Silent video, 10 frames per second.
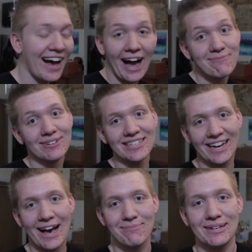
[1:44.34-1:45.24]
I'm
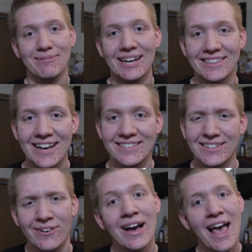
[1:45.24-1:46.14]
really happy about that.
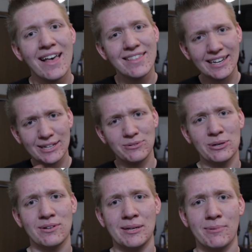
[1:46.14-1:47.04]
So thank you,
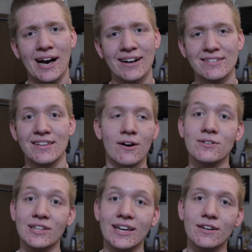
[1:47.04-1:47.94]
Doodlybox. Her
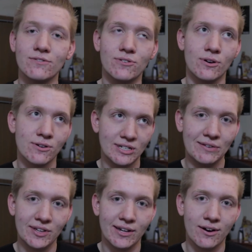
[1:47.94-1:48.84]
link for her
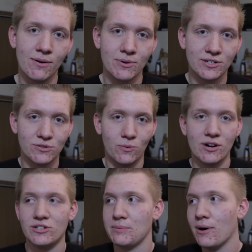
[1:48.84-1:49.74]
DeviantArt, which is
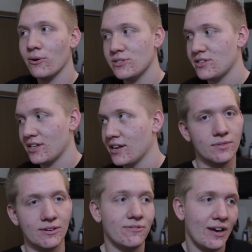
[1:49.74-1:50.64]
where she posted
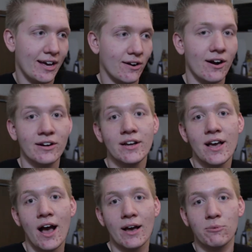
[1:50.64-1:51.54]
the fan art,
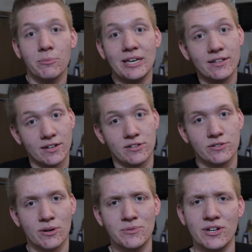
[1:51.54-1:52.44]
will be in the
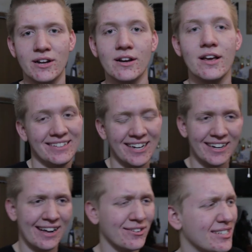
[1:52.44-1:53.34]
description. Check
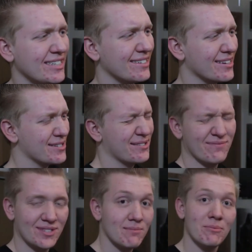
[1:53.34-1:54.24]
it out. She does
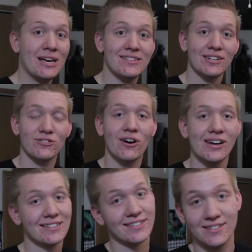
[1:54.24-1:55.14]
some amazing
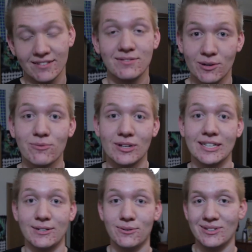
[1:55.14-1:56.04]
drawings and they're
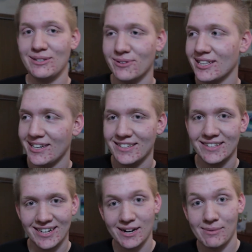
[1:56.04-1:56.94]
really cool. You really need to
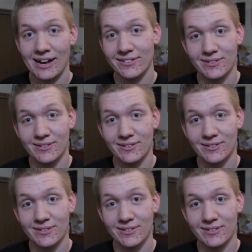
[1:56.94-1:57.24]
check them out.